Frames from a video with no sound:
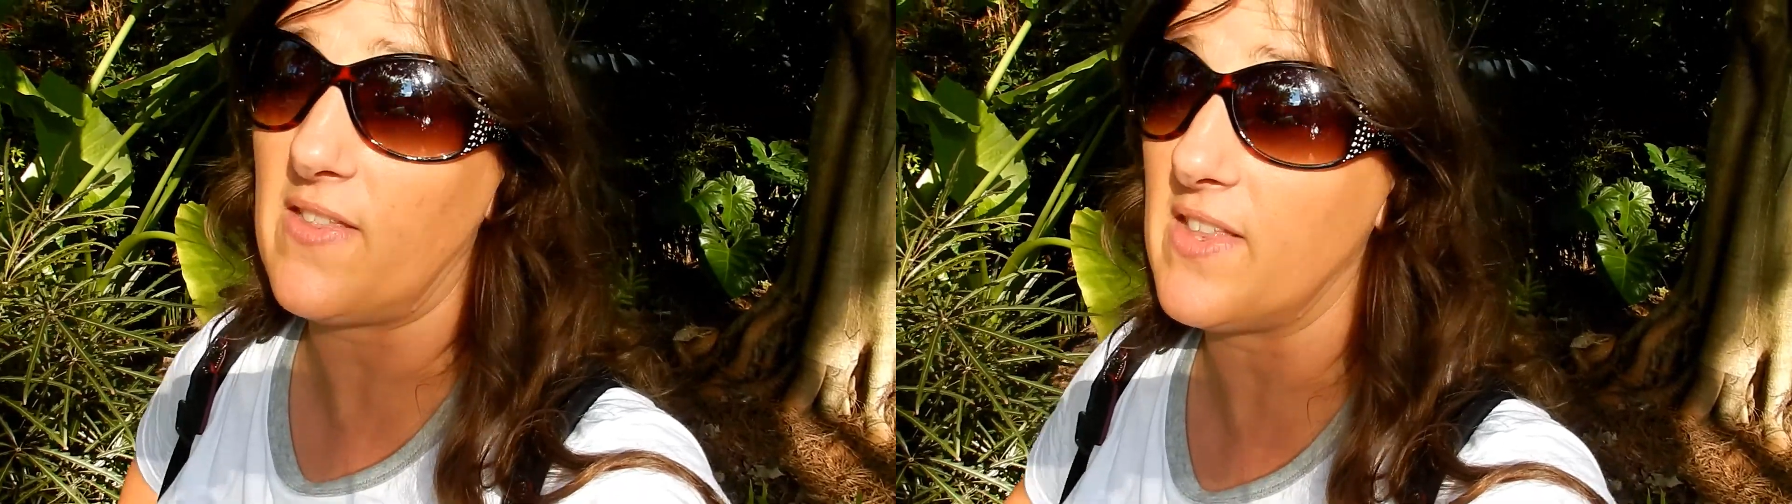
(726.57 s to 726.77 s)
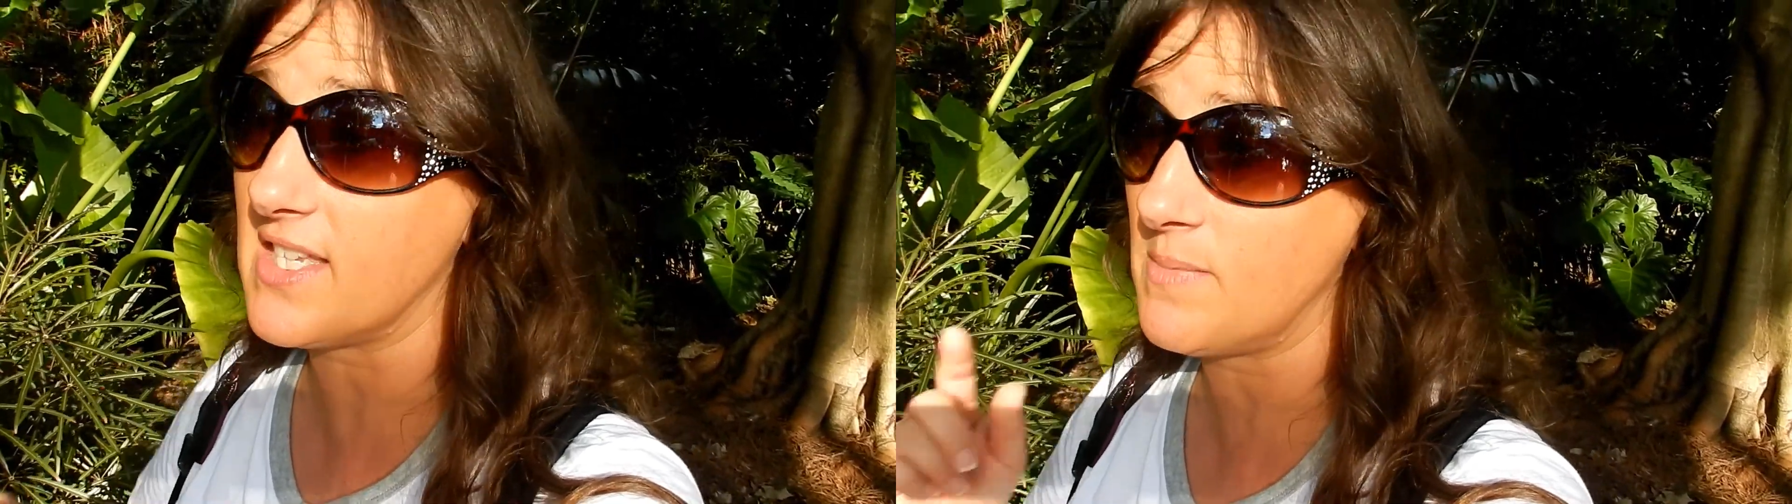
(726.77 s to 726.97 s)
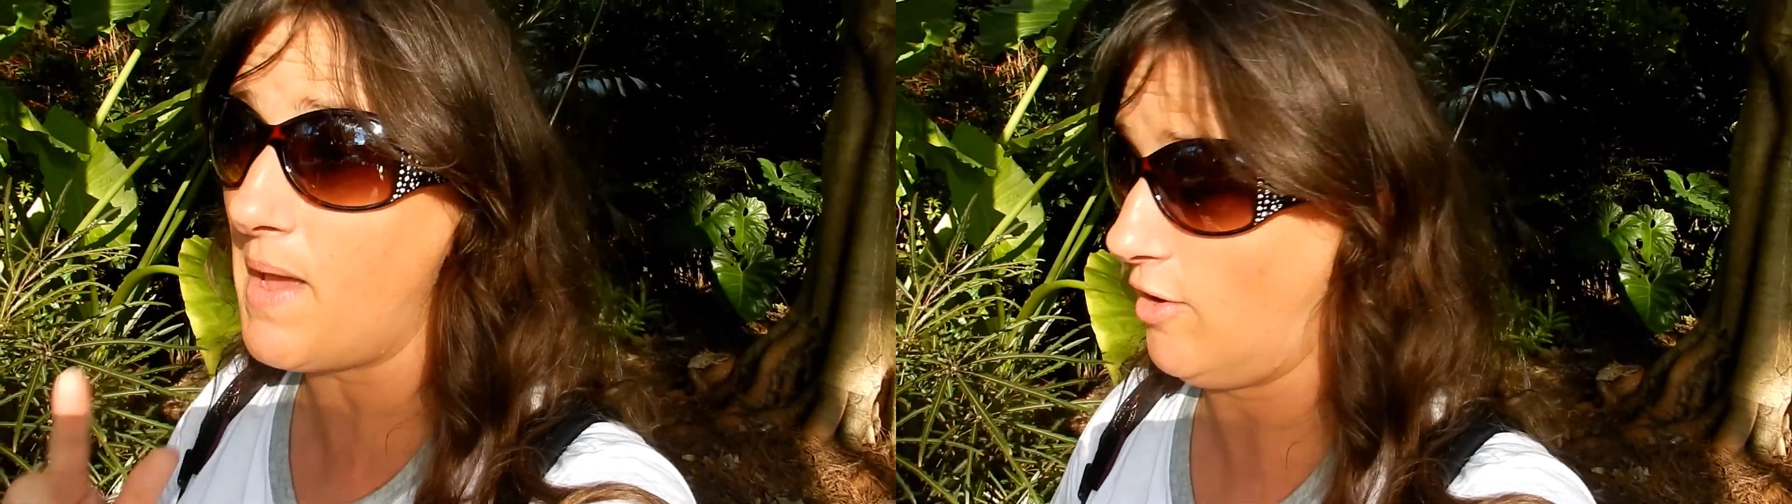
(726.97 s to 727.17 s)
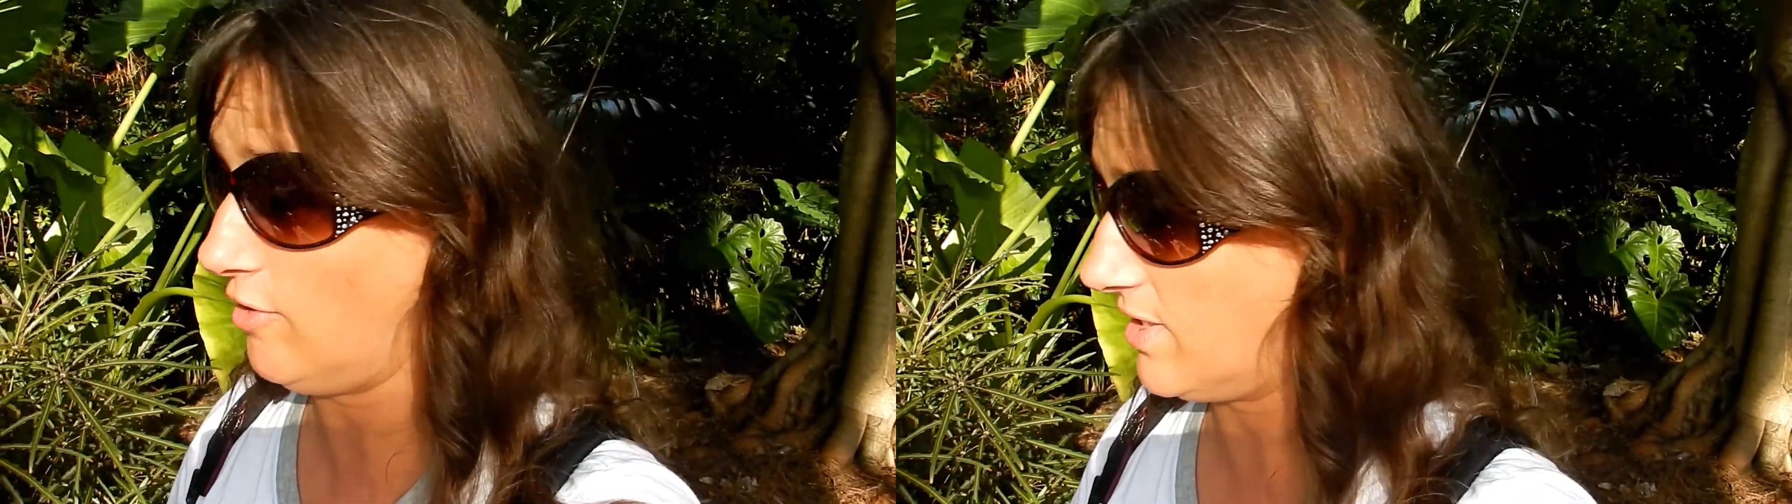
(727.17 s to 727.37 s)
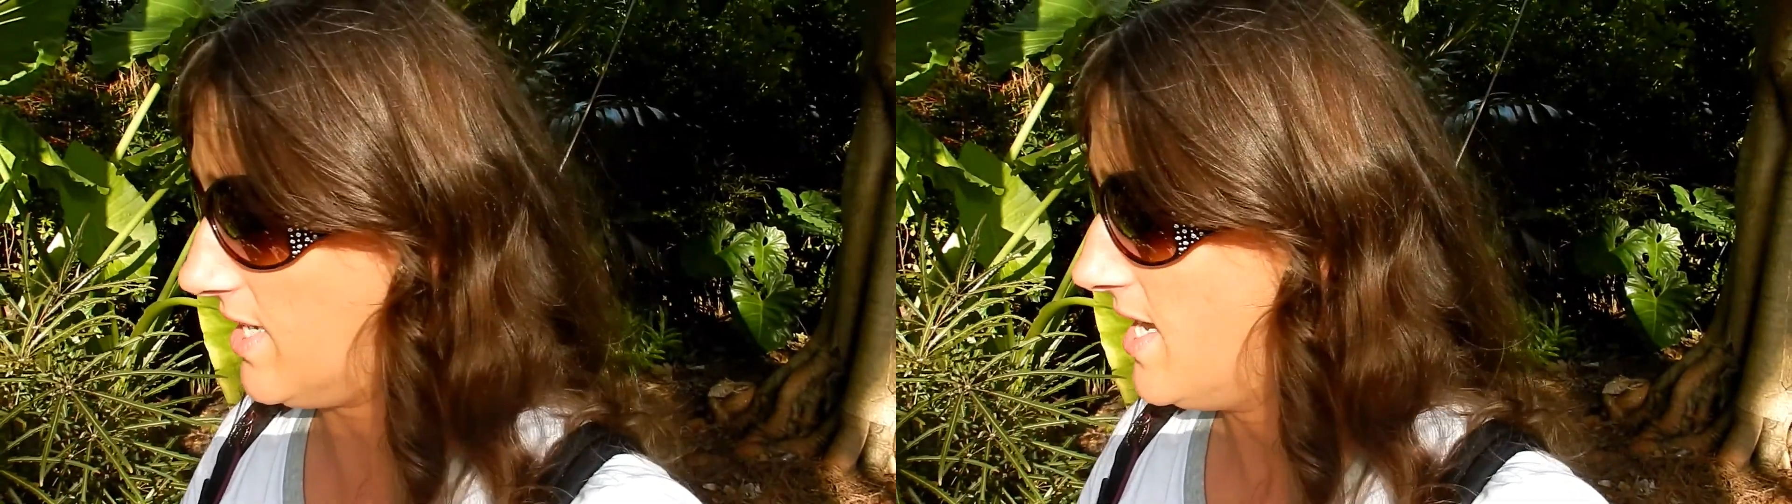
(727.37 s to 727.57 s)
And the
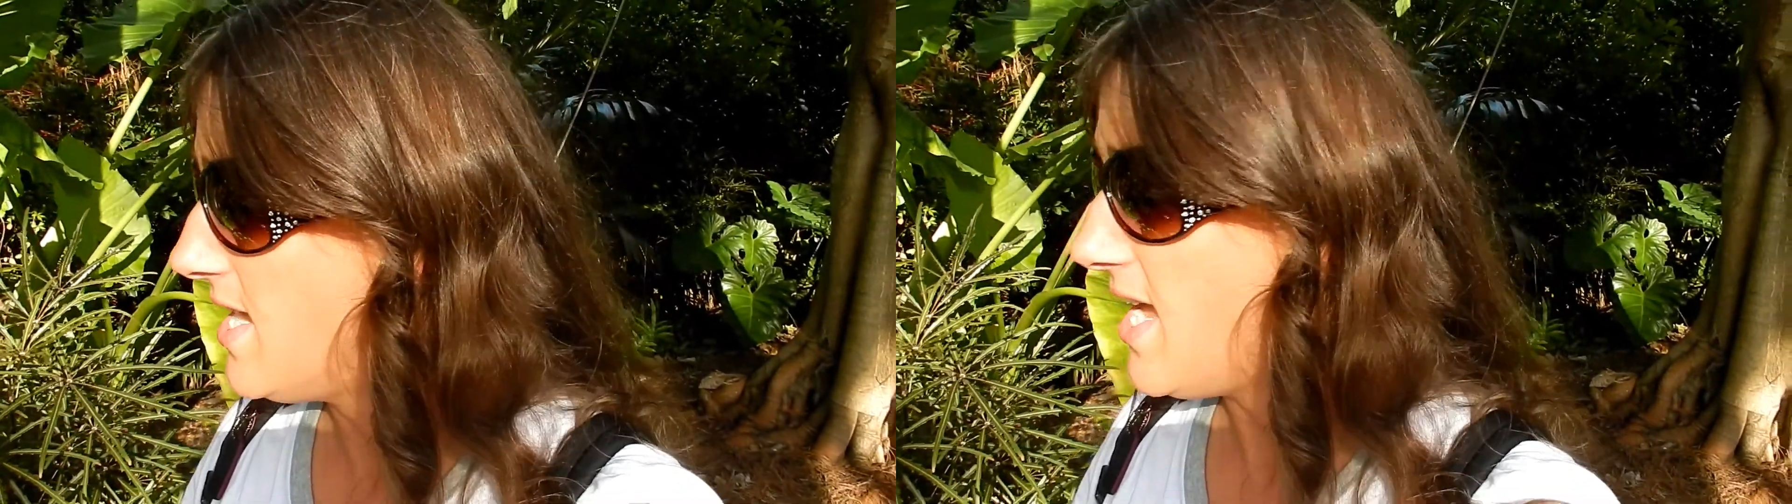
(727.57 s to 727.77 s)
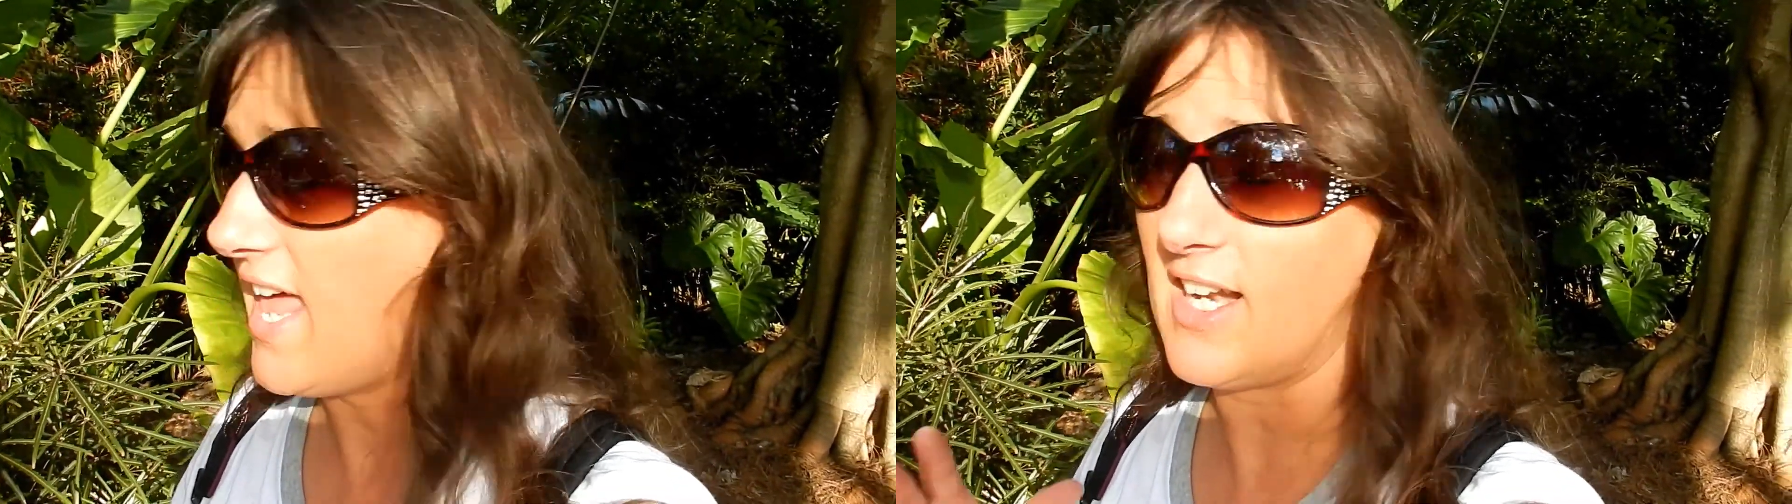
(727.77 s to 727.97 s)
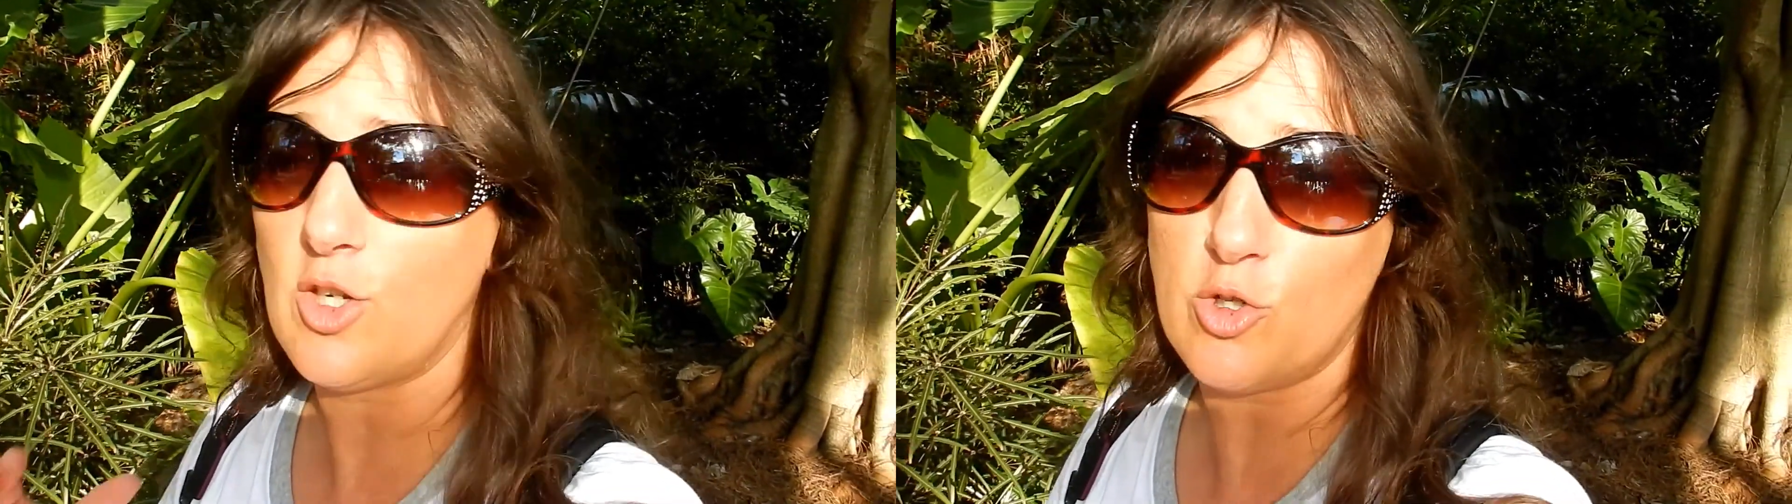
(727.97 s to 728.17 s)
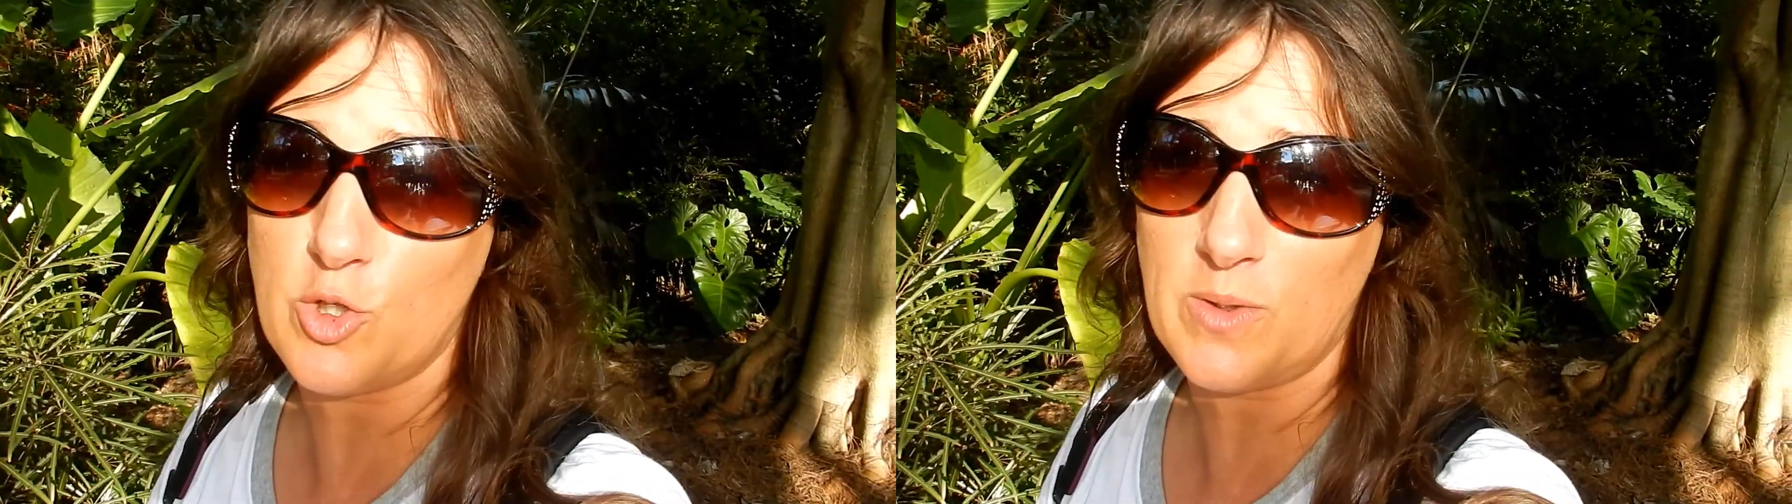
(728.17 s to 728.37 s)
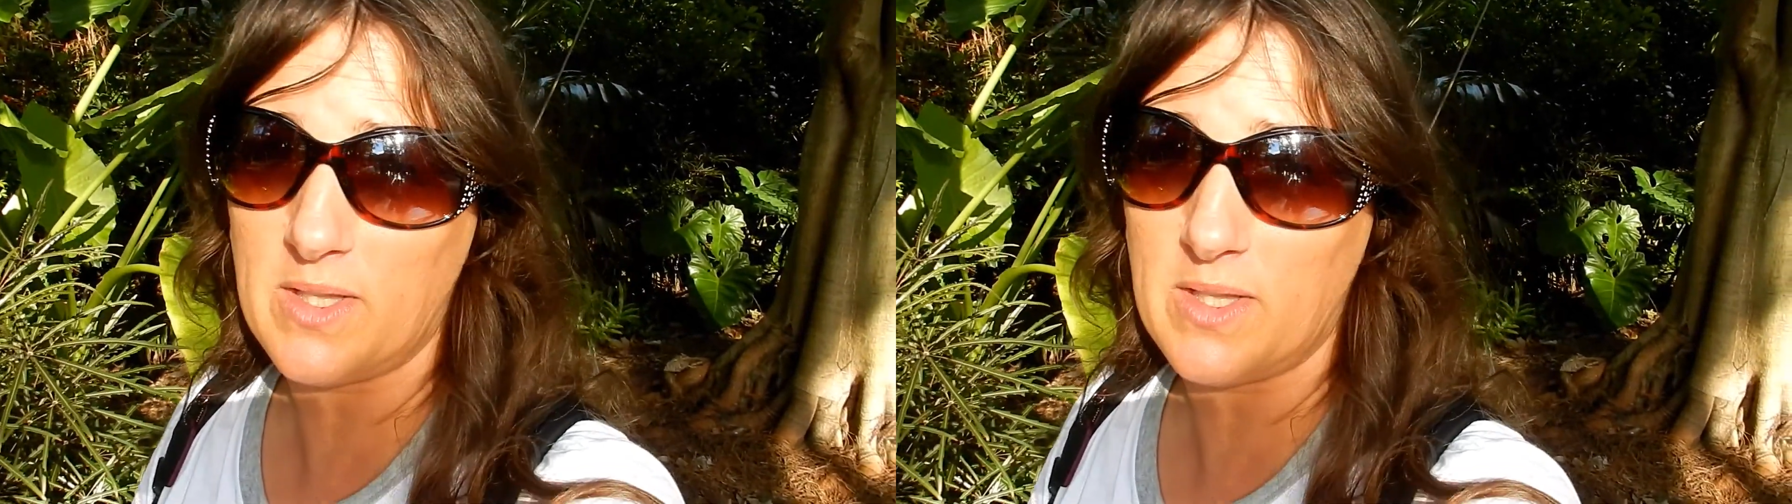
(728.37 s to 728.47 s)
smells, and I told you